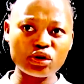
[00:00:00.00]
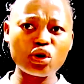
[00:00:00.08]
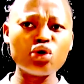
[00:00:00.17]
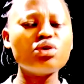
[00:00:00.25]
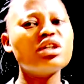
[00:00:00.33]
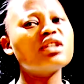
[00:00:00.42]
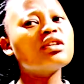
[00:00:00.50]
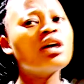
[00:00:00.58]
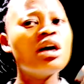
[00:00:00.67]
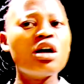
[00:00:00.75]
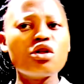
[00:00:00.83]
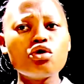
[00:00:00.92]
So you need
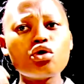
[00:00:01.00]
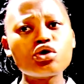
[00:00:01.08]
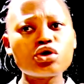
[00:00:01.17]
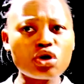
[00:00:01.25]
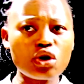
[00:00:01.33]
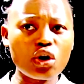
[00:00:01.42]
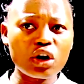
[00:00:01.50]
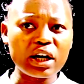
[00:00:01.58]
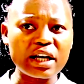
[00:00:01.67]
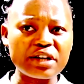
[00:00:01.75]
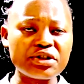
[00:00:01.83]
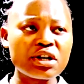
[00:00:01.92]
those
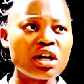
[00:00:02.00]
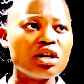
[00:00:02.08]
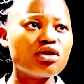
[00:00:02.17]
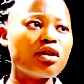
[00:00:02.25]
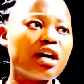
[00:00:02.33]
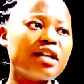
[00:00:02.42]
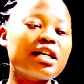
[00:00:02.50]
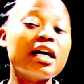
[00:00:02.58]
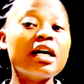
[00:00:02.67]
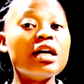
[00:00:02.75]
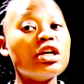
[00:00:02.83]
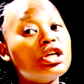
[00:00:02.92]
knowledge so that
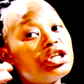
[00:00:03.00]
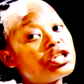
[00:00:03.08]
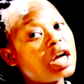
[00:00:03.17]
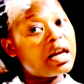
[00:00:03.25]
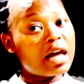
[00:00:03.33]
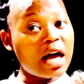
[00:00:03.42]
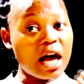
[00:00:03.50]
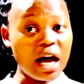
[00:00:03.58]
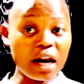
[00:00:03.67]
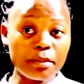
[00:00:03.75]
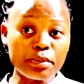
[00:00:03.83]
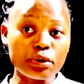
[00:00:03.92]
it can
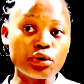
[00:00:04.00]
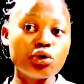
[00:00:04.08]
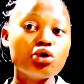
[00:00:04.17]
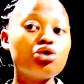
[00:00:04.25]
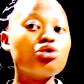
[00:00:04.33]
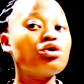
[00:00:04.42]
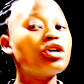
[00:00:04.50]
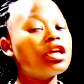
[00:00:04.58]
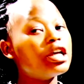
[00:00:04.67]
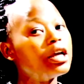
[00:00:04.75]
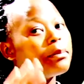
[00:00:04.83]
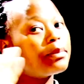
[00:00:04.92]
help you to
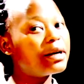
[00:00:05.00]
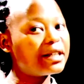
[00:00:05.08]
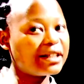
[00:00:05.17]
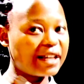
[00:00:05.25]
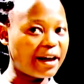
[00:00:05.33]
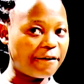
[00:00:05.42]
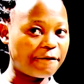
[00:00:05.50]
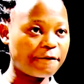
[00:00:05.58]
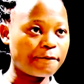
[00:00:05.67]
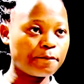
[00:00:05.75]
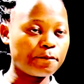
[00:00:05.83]
keep safe.